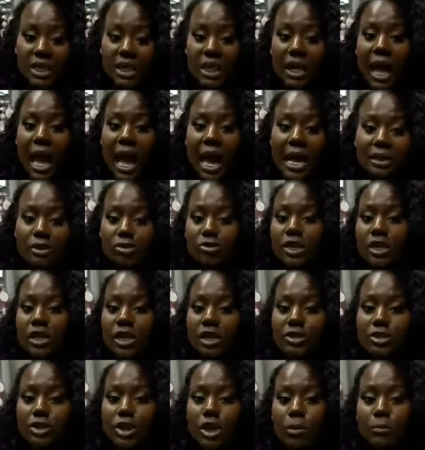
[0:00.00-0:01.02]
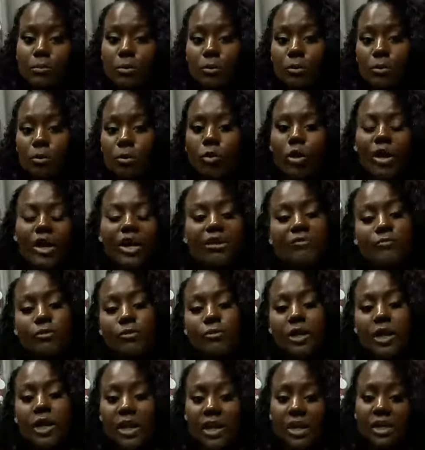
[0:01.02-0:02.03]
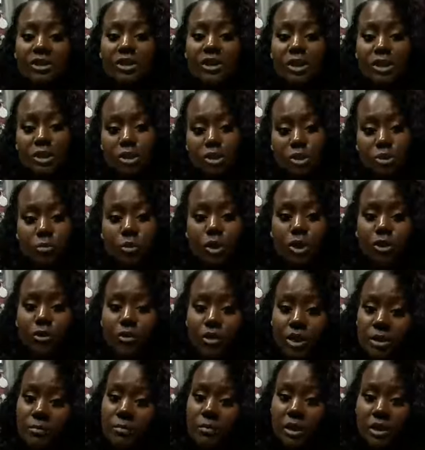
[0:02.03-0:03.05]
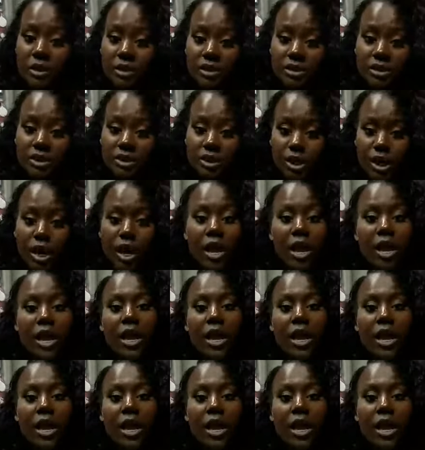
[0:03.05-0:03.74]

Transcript: a hydrating shampoo or if you can just do a cream cleanser.